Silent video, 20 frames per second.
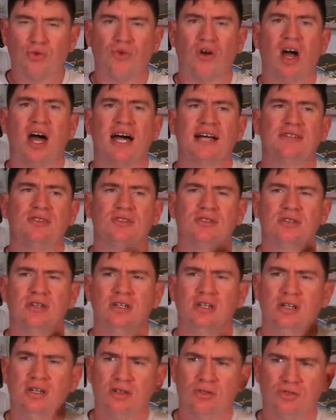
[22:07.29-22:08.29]

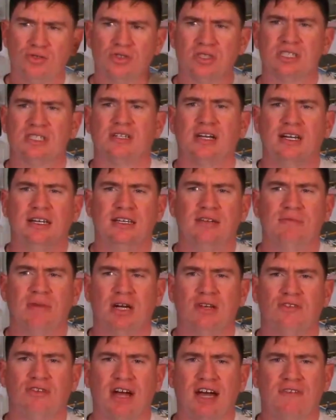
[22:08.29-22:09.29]
Garage, just like
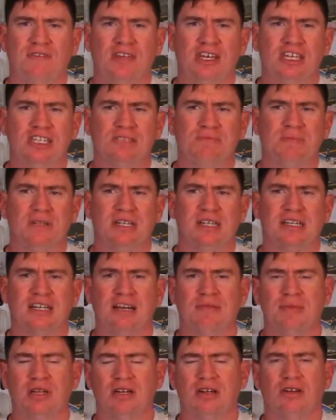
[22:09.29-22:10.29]
in my DraftKings
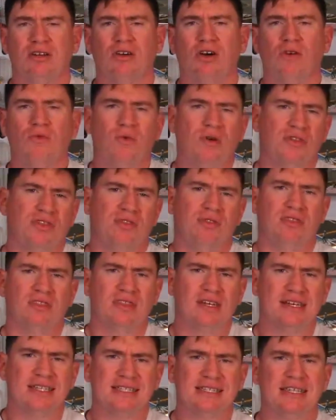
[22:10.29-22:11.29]
pick, I'm going to go
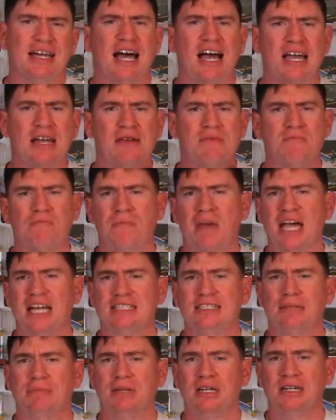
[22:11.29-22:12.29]
with this guy,
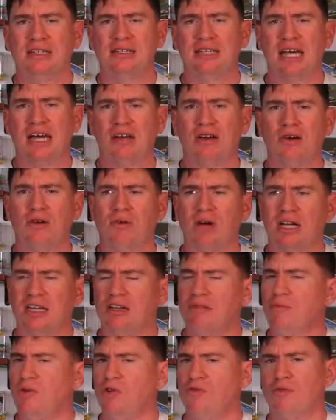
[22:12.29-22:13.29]
Matt DiBenedetto.
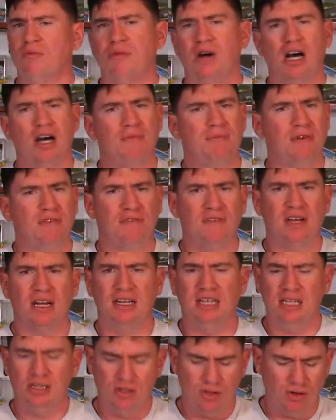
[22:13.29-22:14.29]
I can move him up if
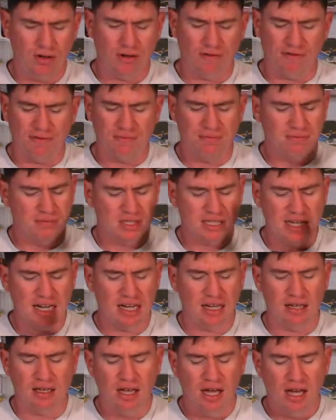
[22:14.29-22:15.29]
I need to. If,
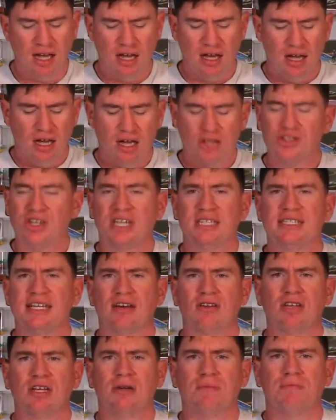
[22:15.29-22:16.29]
say,
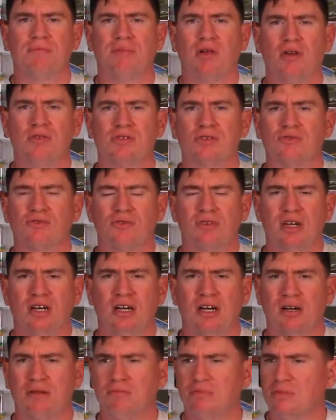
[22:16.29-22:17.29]
Chase Elliott blows
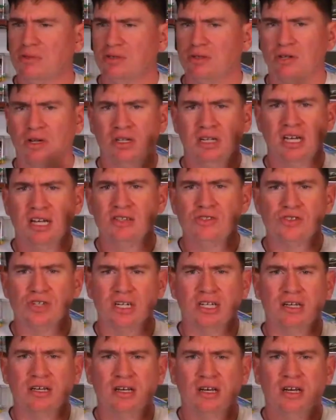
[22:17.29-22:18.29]
an
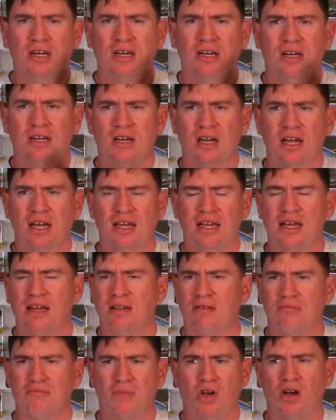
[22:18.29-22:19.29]
engine
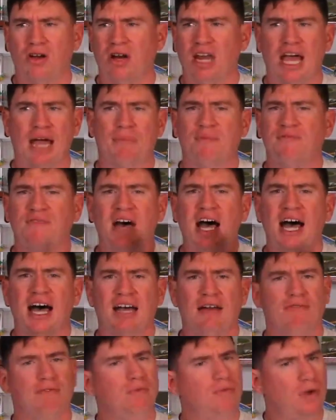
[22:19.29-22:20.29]
on lap
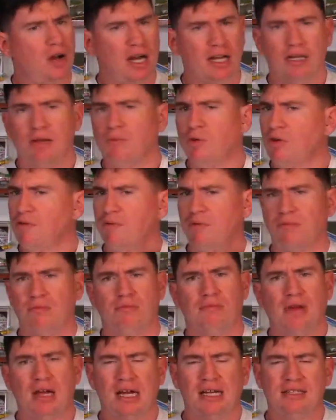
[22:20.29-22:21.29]
5, well, I can
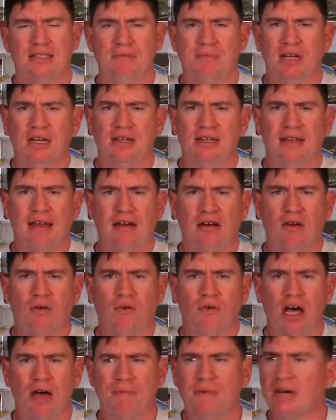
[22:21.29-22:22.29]
move Matt
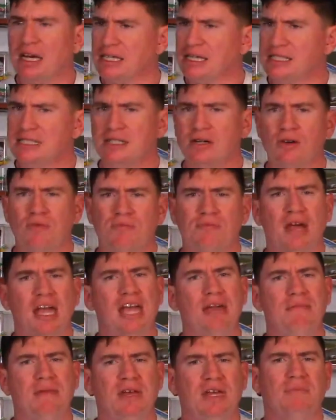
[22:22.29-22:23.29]
DiBenedetto up, and I still
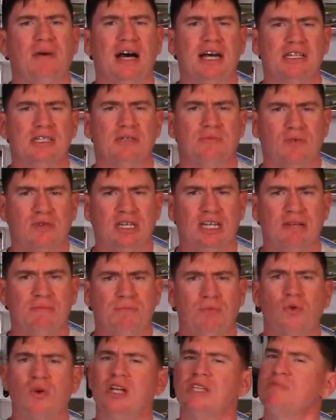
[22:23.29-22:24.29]
may be possible to
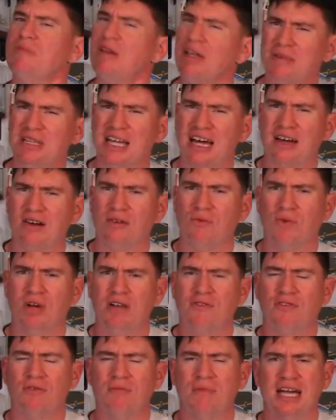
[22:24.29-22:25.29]
get points. Maybe not a
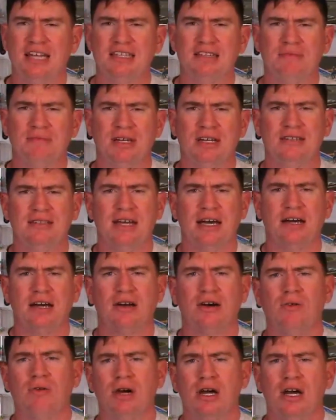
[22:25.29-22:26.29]
win for Matt
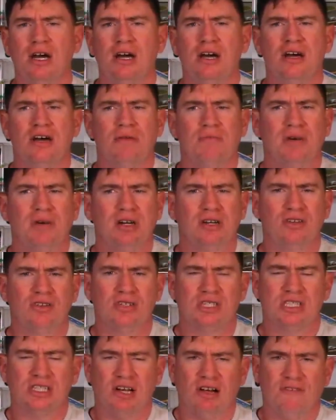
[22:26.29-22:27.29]
DiBenedetto, but
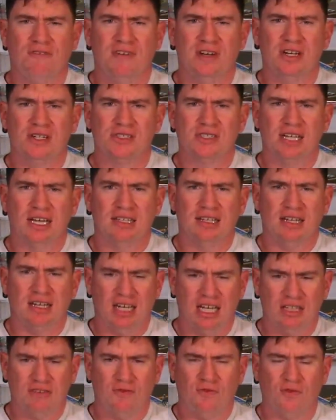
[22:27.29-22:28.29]
a good solid finish
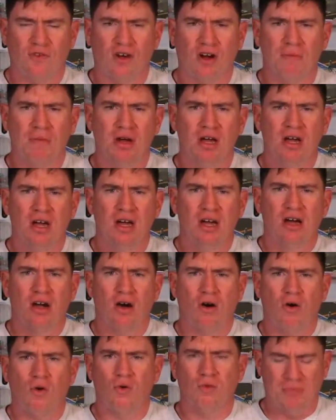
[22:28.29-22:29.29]
nonetheless from
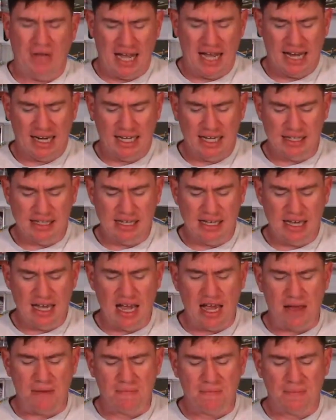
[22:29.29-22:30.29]
old Matty
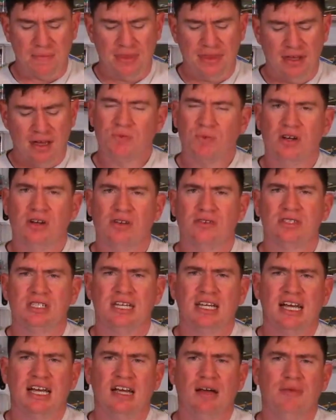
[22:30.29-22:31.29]
D. Race winner
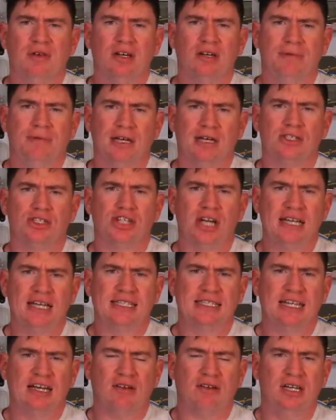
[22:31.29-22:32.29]
today, I'm going to pick
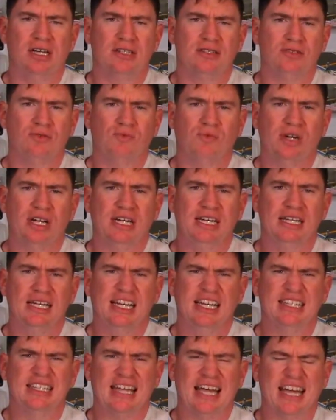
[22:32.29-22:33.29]
Chase Elliott to
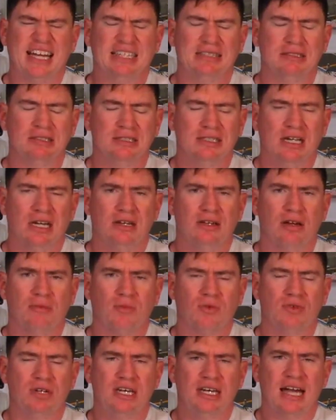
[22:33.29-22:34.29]
win in that
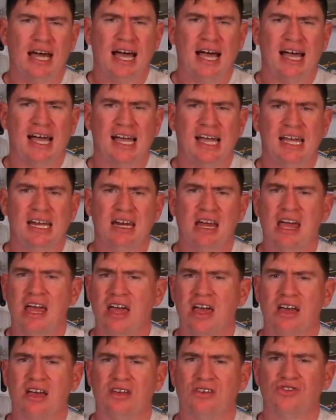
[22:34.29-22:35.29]
number 9
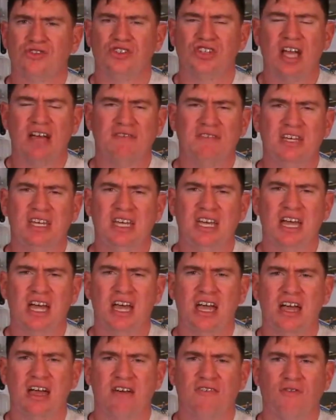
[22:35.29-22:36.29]

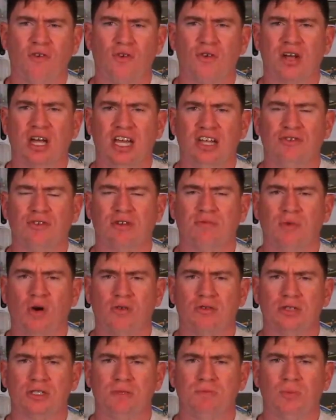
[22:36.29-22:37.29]
Chevy for Hendrick
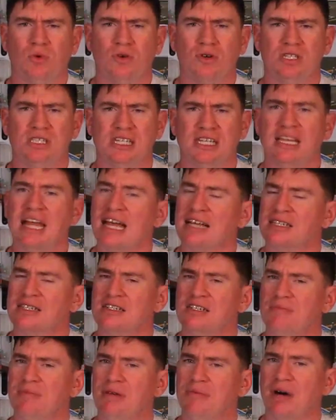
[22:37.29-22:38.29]
Motorsports, and
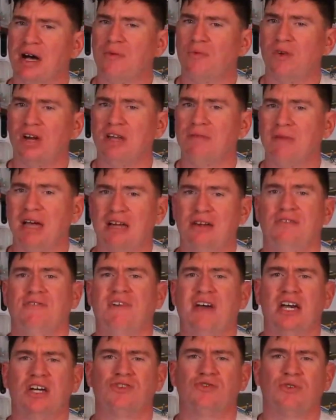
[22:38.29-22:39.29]
that's going to be my winning
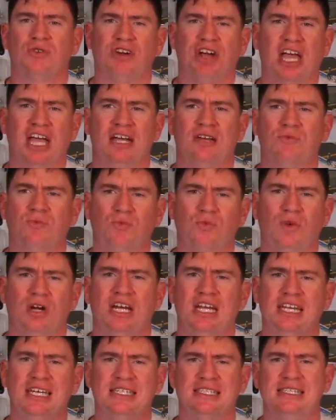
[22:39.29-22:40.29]
manufacturer
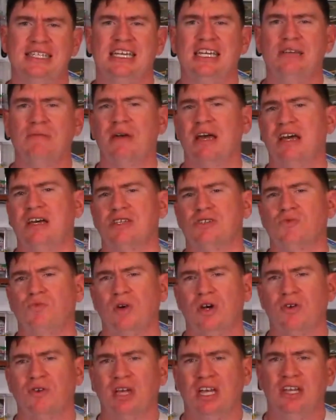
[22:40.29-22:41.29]
and winning team
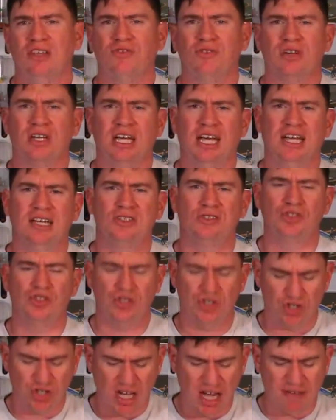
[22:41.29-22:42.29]
as well, Hendrick
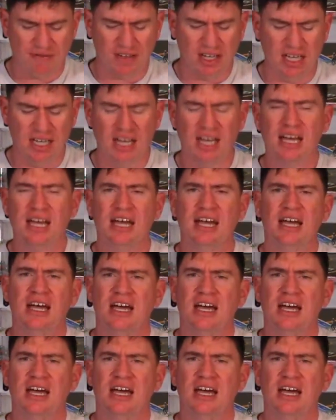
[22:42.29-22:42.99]
and Chevy.